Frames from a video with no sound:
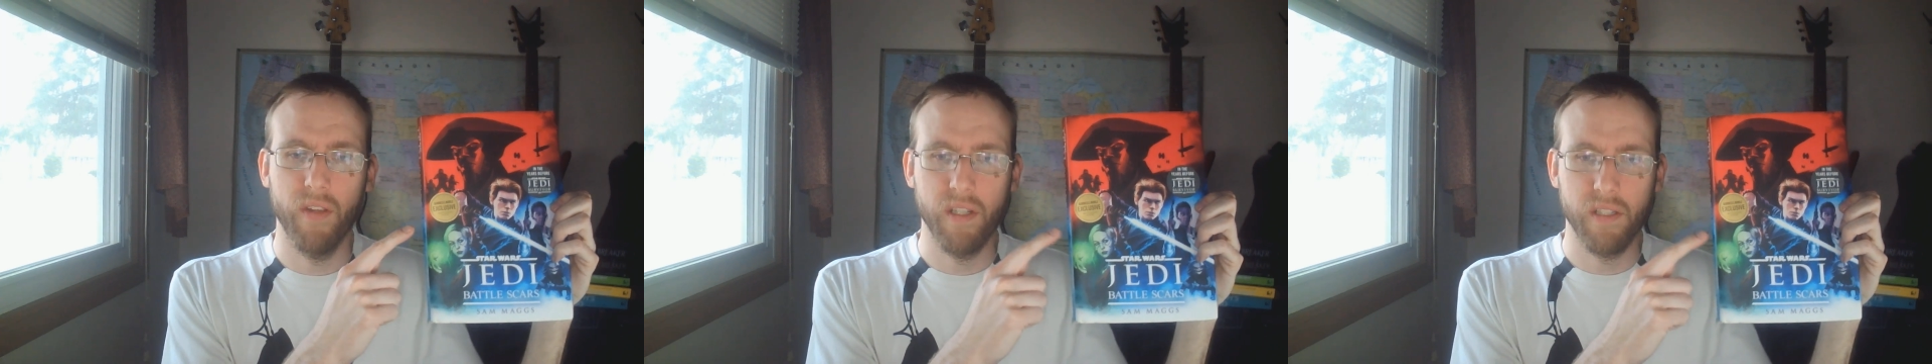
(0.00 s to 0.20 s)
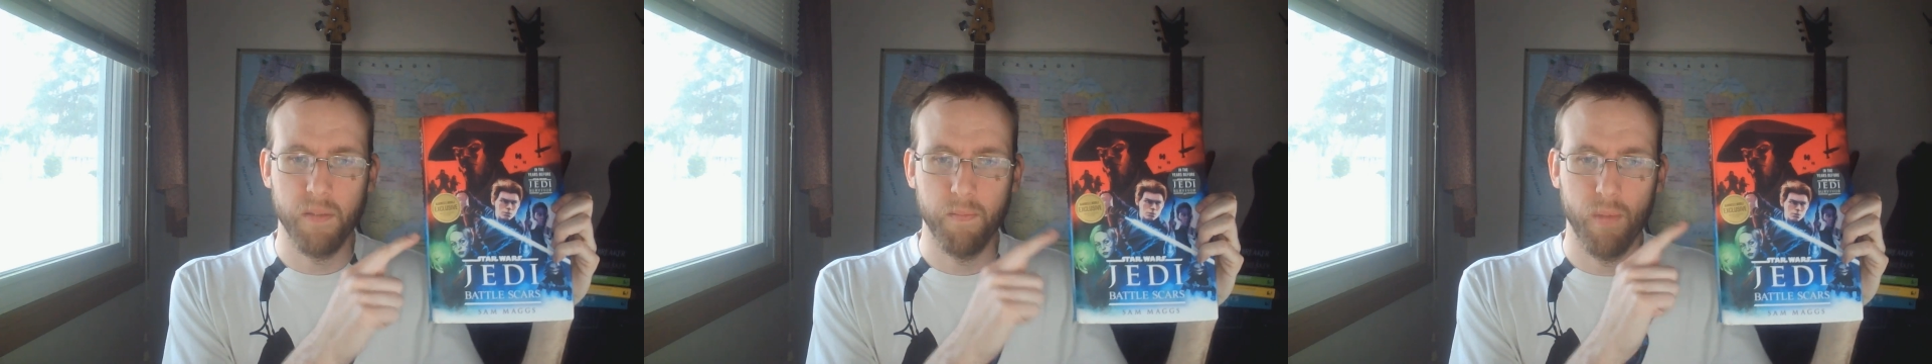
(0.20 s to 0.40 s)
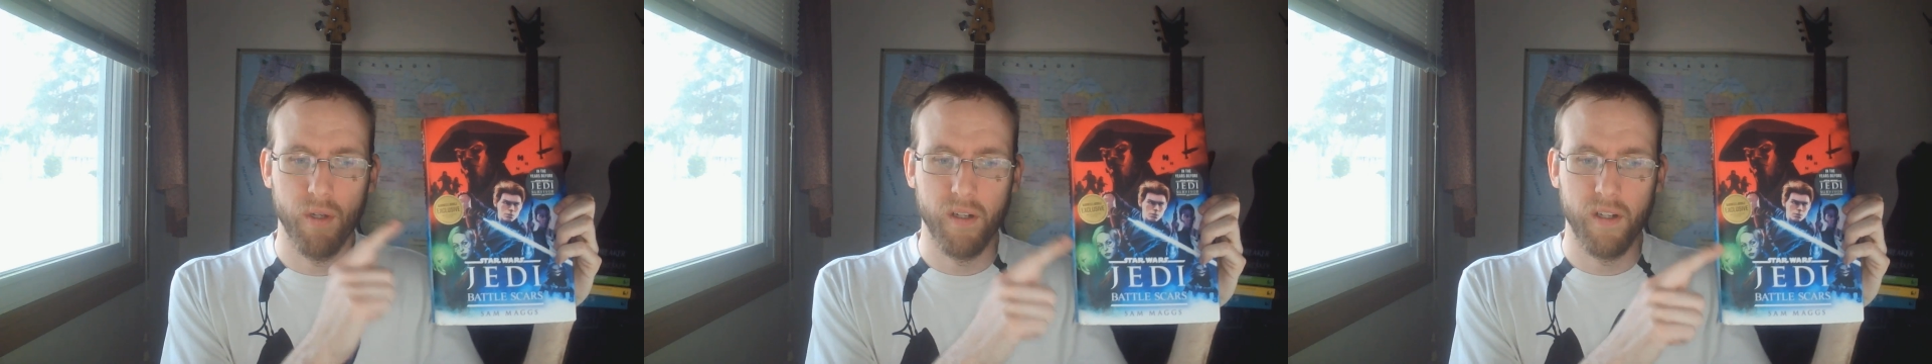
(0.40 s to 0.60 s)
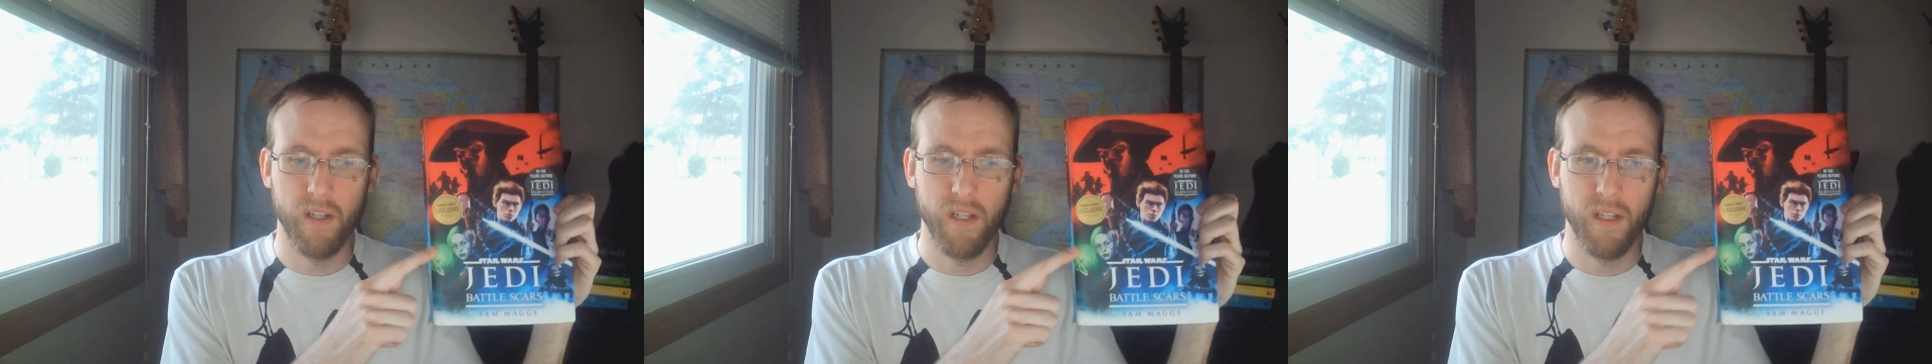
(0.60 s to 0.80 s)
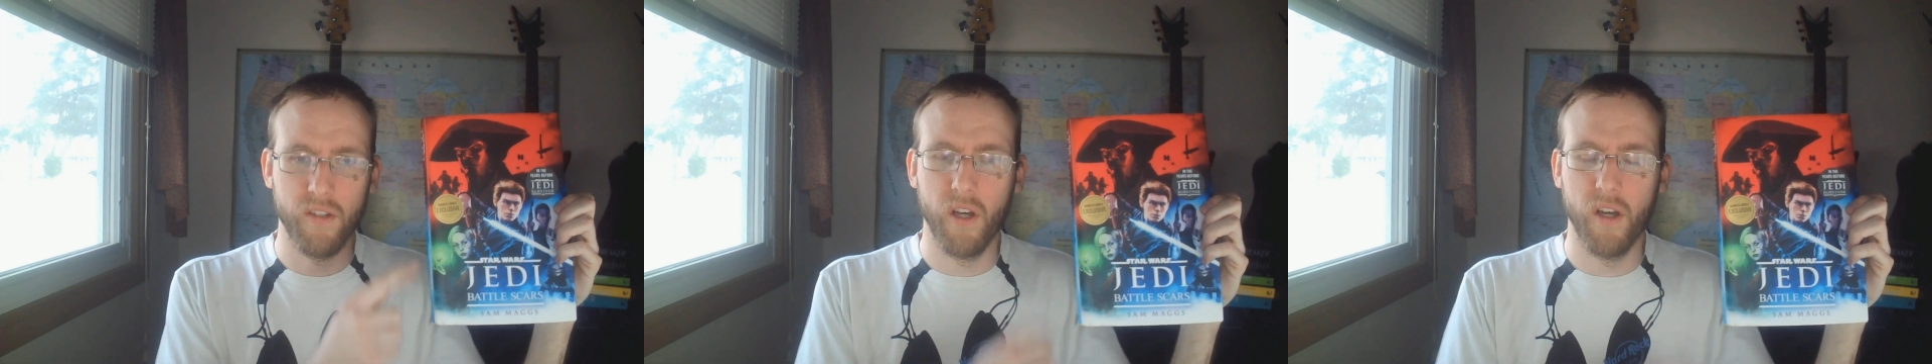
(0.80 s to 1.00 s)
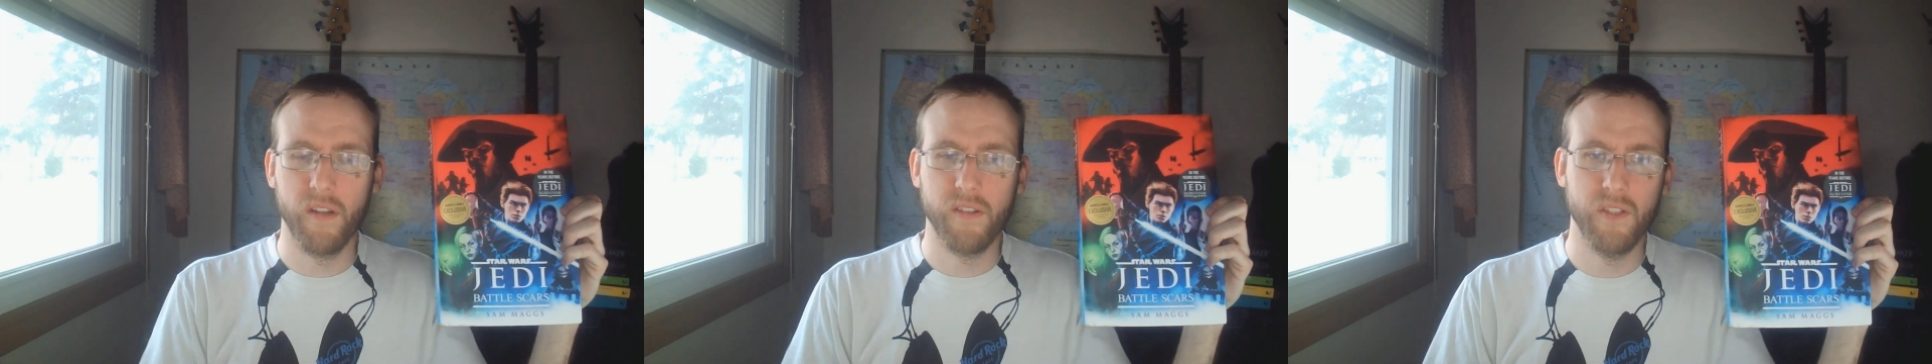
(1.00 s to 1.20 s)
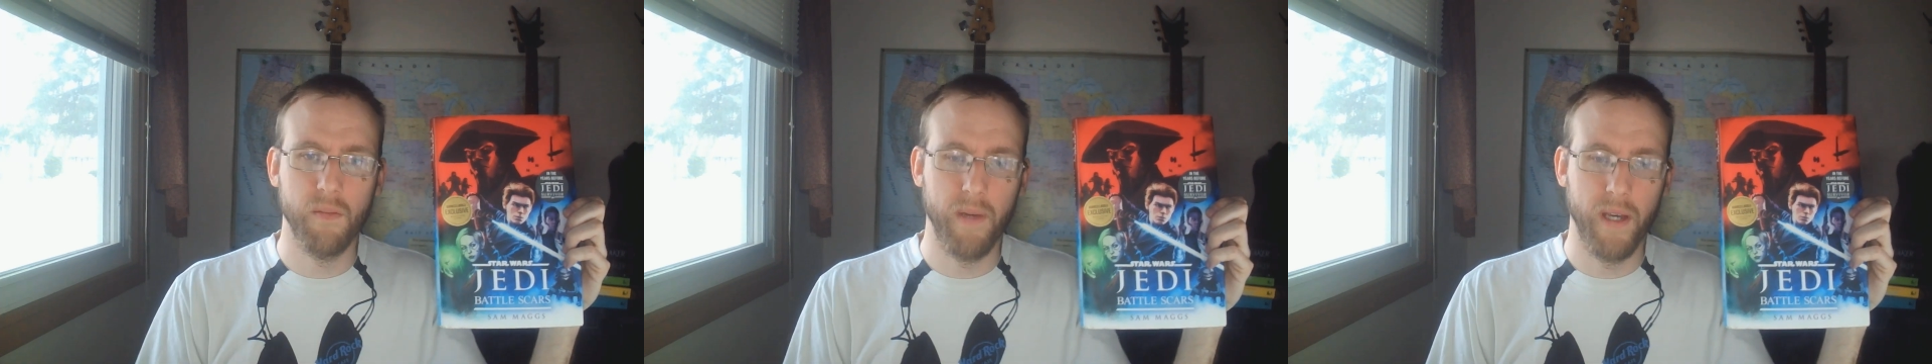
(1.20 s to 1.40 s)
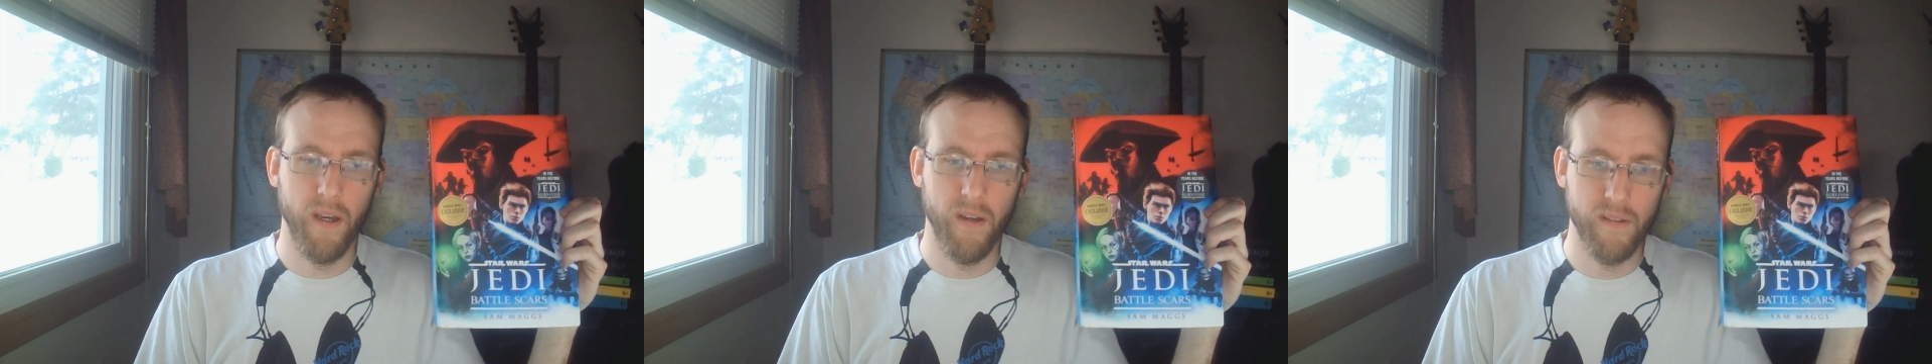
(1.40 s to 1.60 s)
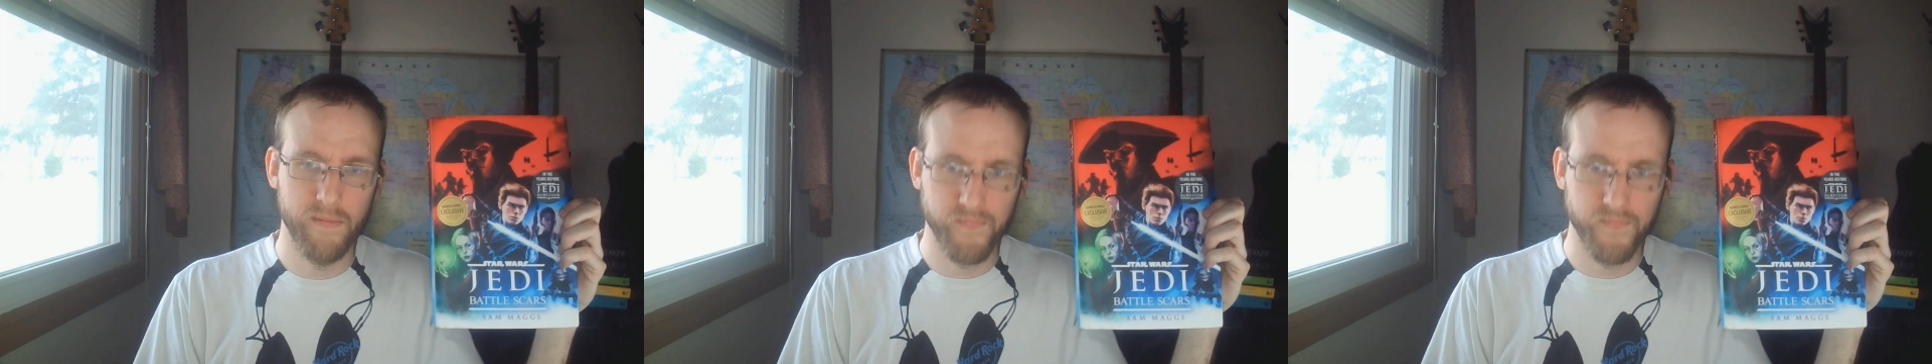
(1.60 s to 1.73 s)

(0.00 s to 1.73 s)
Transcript: this book talks about.